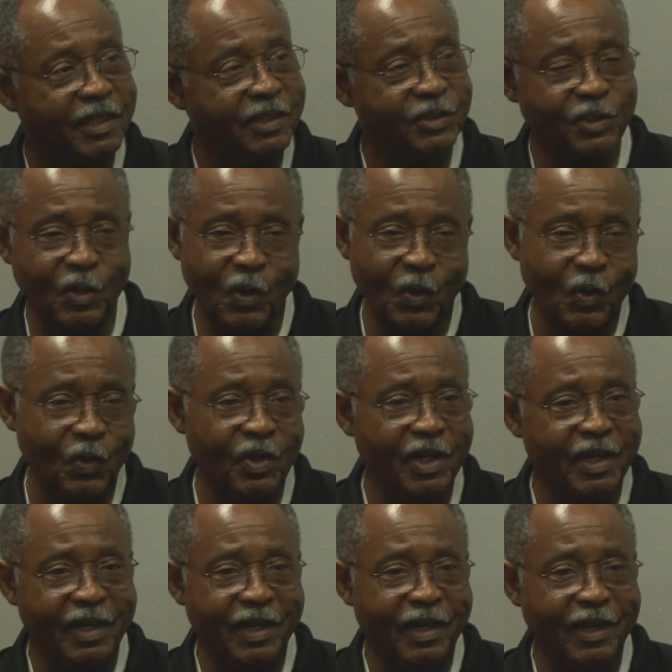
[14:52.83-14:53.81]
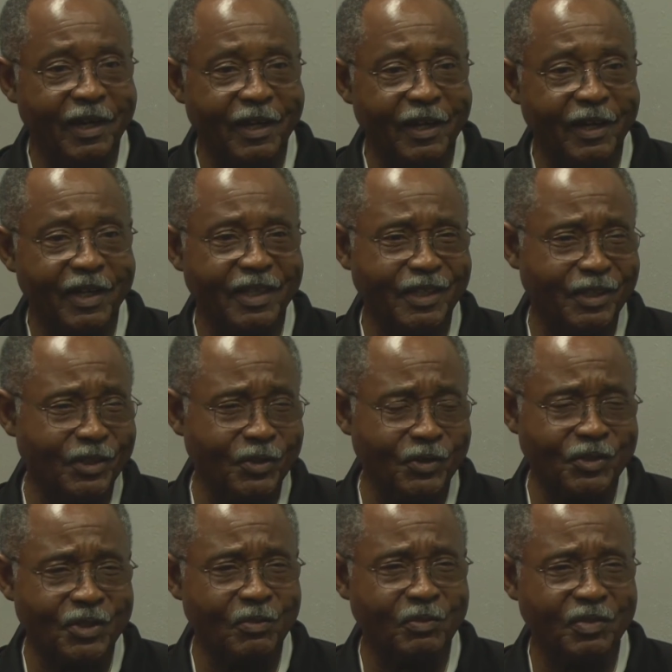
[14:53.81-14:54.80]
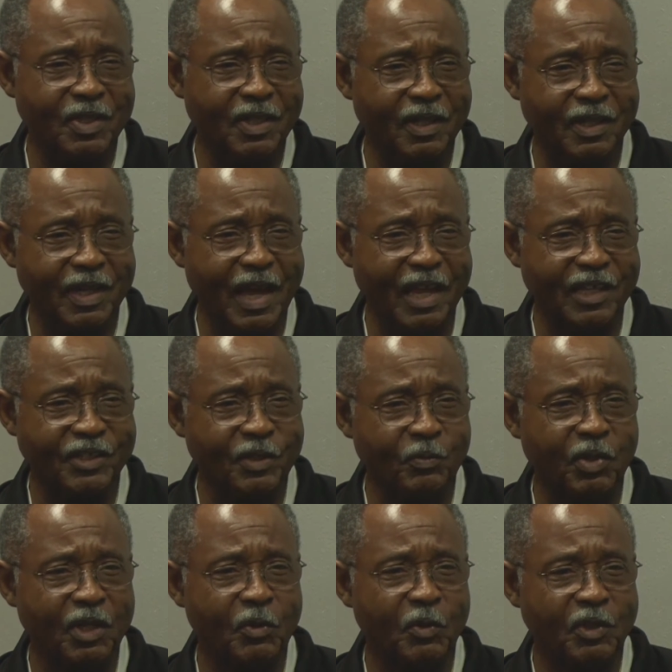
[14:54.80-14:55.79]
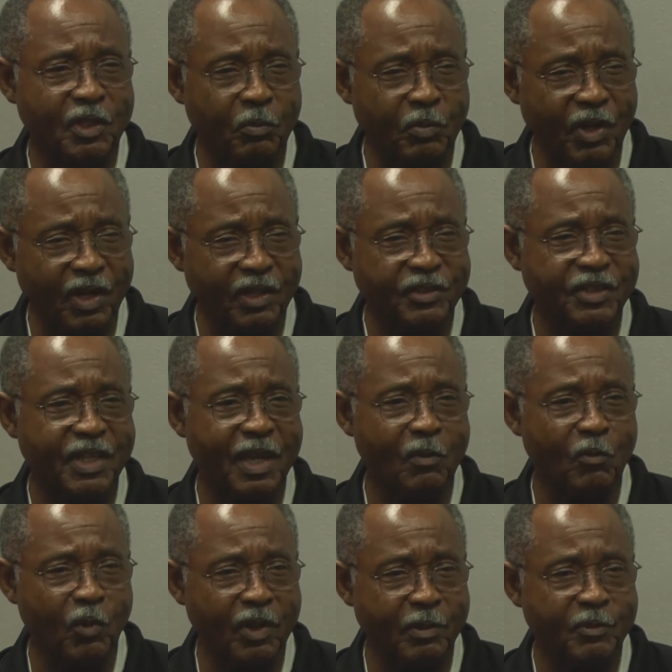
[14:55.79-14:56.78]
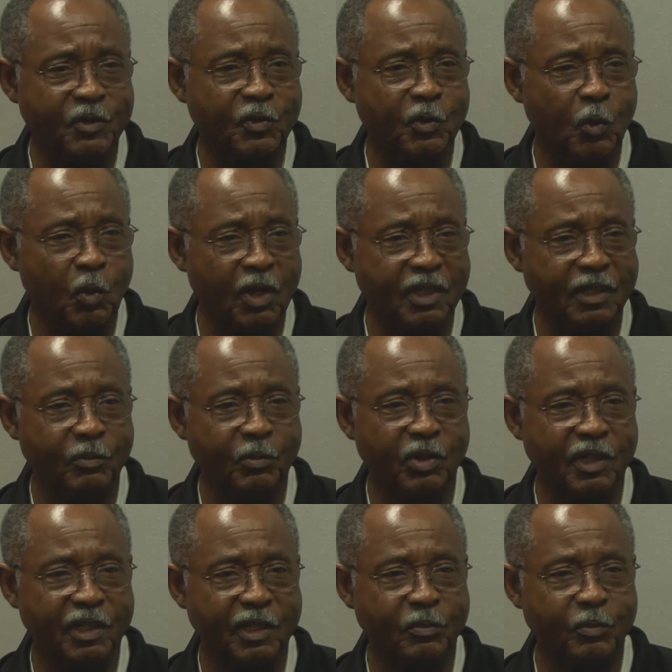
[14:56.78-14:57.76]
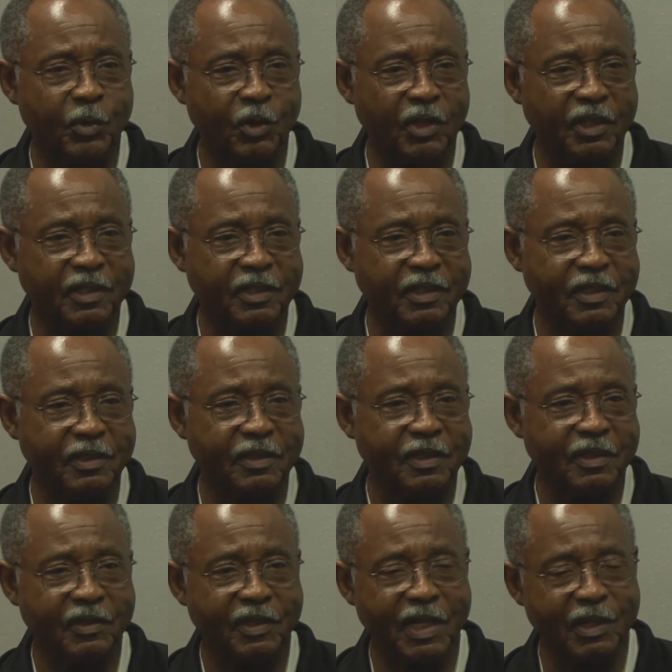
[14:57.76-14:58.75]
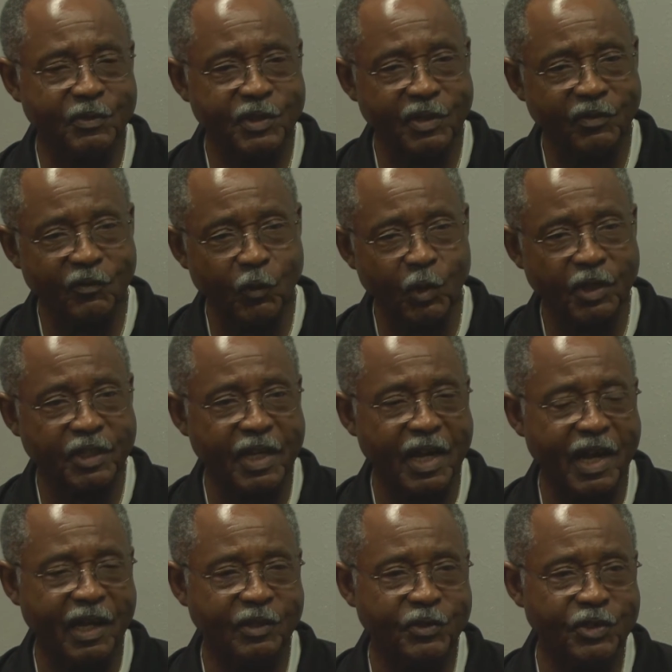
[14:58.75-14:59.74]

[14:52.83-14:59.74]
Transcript: So, and then there's some guys that played with the Bucks. Sam Williams, for one, that played at Burlington when I was at Fort Dodge.